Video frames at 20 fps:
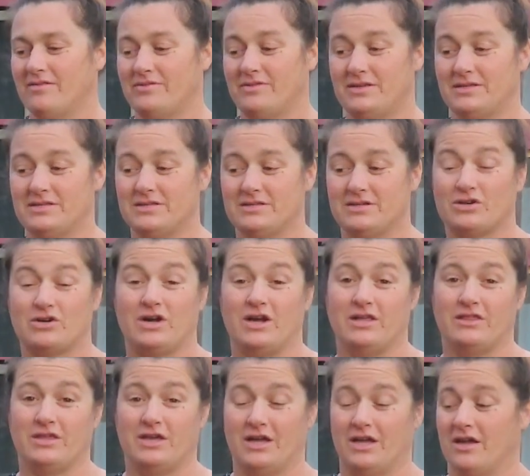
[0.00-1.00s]
this is a
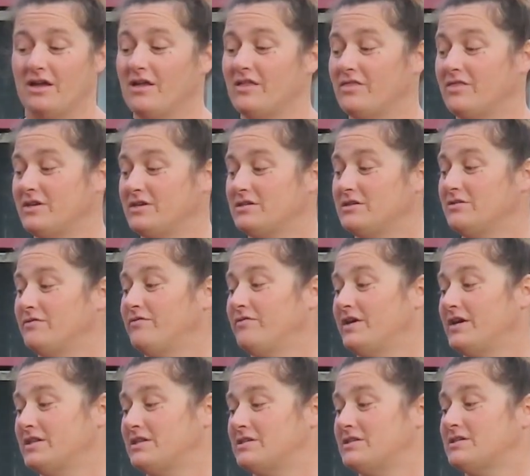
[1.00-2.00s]
great thing. This
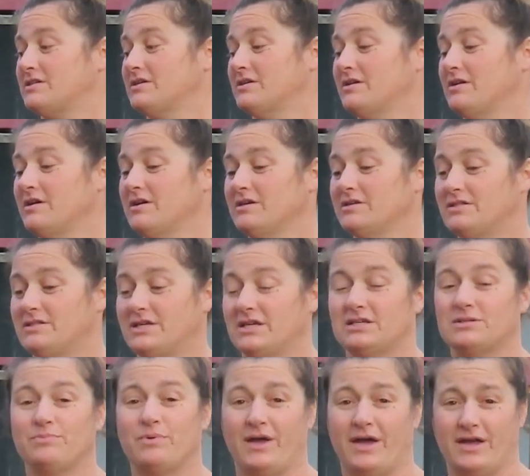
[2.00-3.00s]
fits
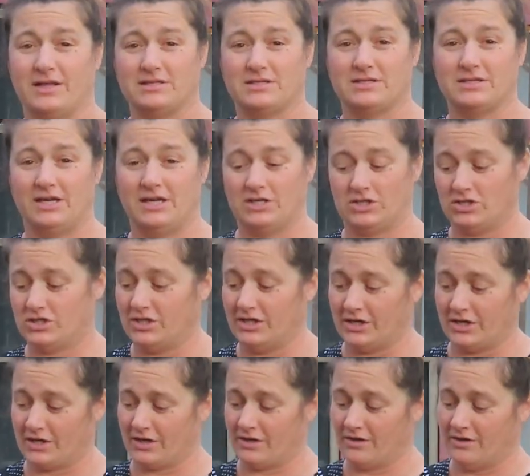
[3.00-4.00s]
6 plants each
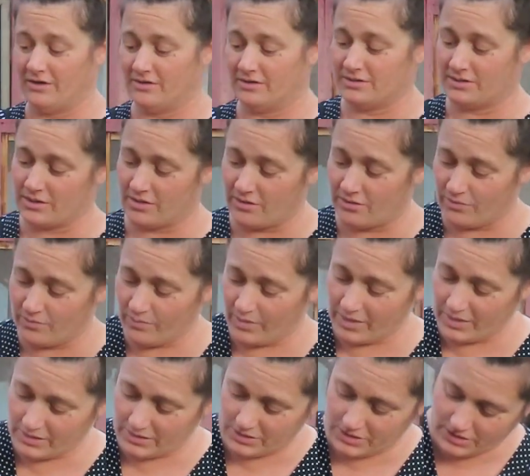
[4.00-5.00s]
tier. So
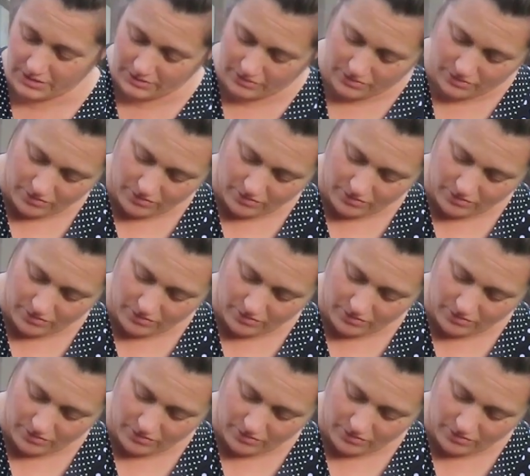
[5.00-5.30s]
1, 2,